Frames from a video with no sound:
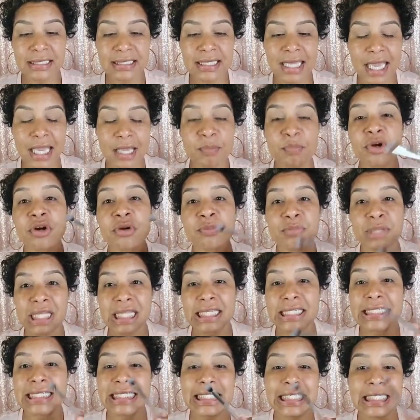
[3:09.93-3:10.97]
taper
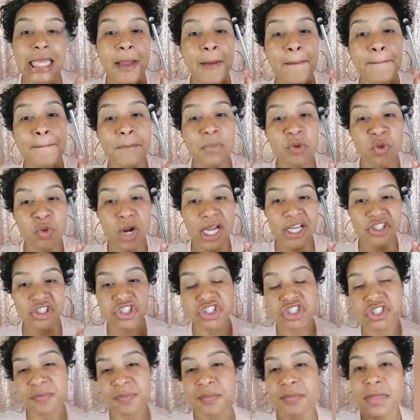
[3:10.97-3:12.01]
blending
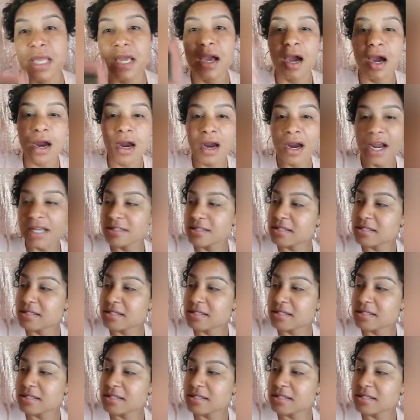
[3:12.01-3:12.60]
brush. All right.